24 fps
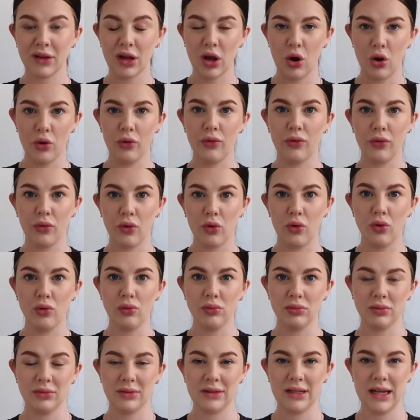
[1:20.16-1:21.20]

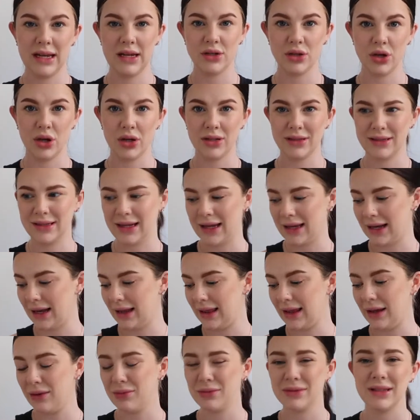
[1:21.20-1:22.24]
overall t-shirt set. I
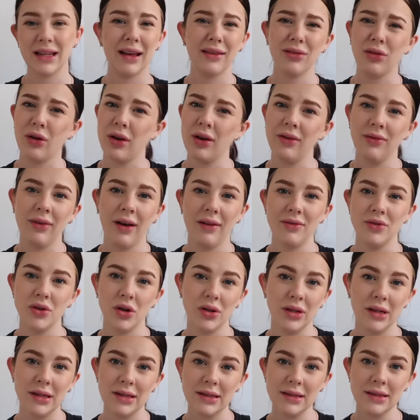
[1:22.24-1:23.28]
think it was like
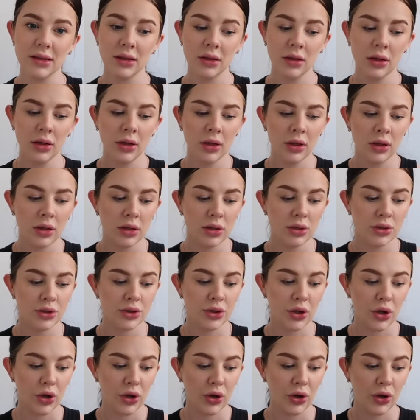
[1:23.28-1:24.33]
$35.
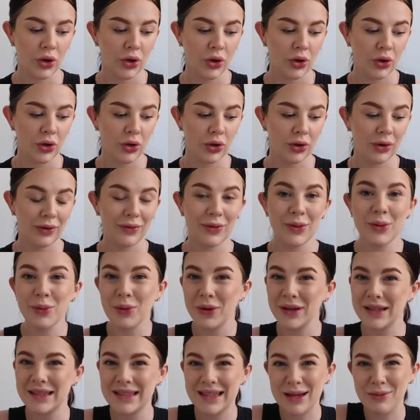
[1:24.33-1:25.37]
So if you
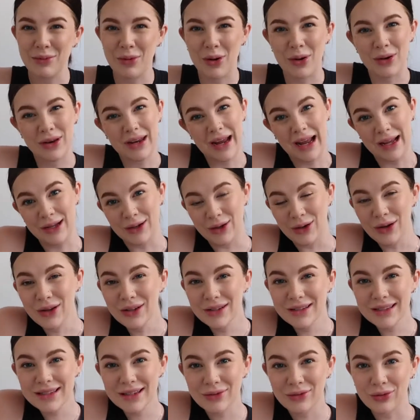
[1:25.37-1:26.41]
want to see what I
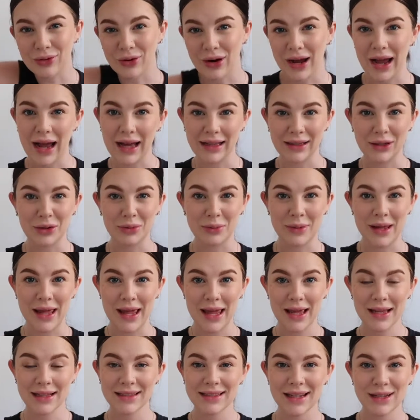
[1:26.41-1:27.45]
got for our little
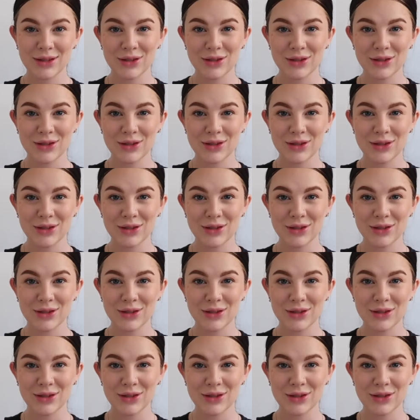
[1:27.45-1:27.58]
man, stay